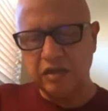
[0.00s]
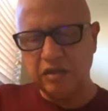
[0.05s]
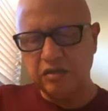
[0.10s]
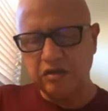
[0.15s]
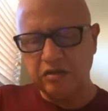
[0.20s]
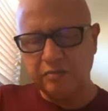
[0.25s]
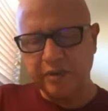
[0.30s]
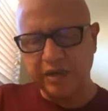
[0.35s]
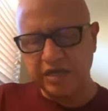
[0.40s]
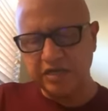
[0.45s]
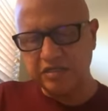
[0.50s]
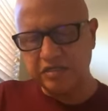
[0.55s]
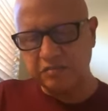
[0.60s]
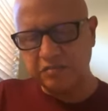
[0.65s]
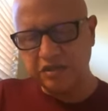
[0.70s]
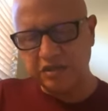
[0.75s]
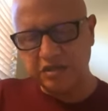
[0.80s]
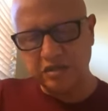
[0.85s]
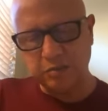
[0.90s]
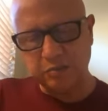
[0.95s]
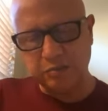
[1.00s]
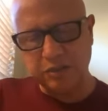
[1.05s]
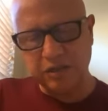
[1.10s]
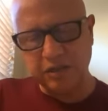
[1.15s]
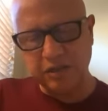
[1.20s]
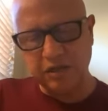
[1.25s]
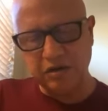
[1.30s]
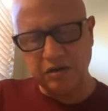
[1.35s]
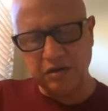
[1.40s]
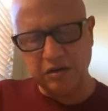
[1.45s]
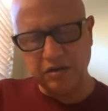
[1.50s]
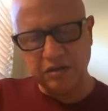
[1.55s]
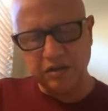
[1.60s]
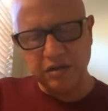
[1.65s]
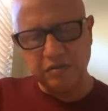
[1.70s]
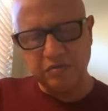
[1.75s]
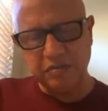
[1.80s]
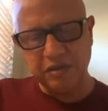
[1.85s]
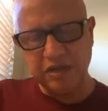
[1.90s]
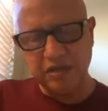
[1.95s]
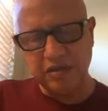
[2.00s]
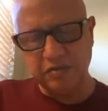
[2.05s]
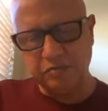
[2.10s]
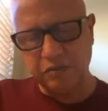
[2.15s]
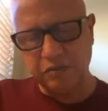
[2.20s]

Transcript: The opossum disappeared behind the